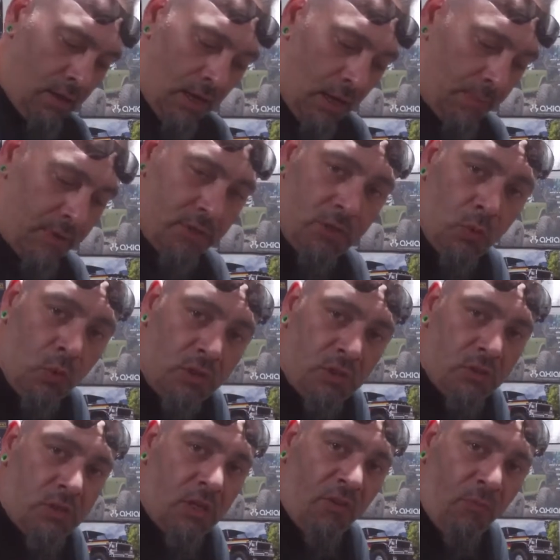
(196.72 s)
I'm a
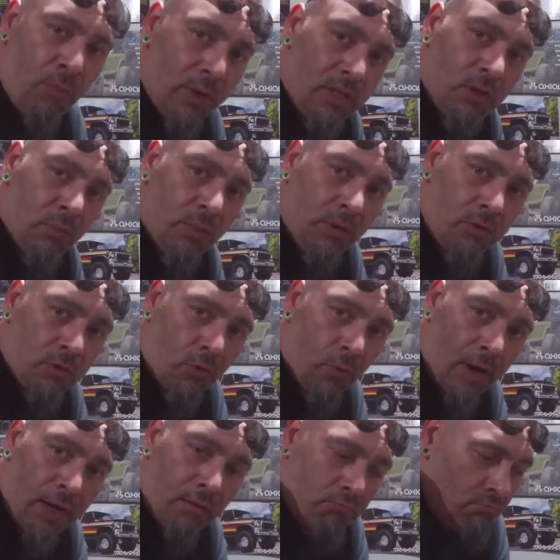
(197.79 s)
do-it-yourself budget builder,
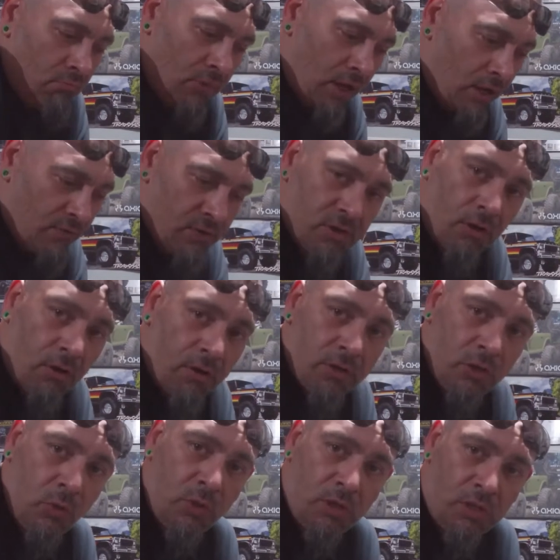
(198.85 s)
right? A lot of us are
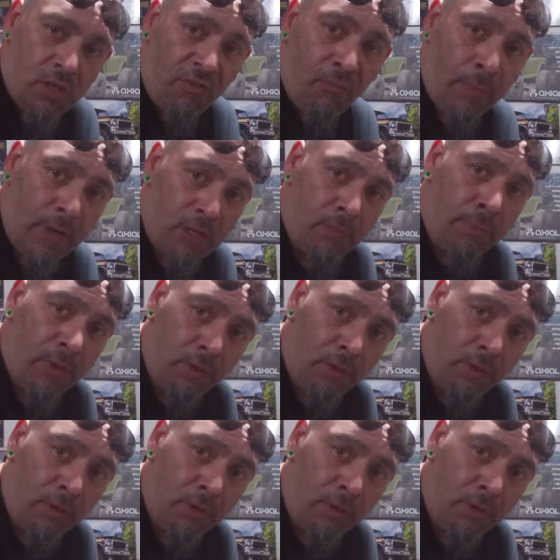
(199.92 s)
do-it-yourself budget